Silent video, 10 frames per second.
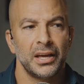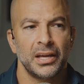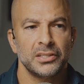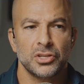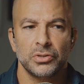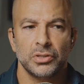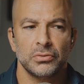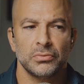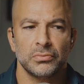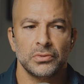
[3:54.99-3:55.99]
And so
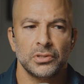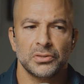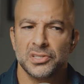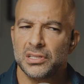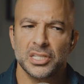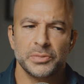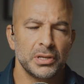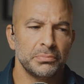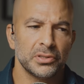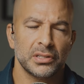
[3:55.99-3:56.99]
you, you'll see these
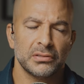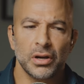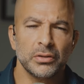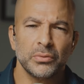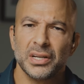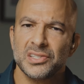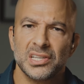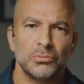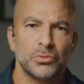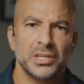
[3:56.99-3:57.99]
people that otherwise
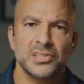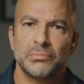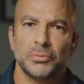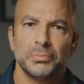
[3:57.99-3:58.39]
seem reasonable,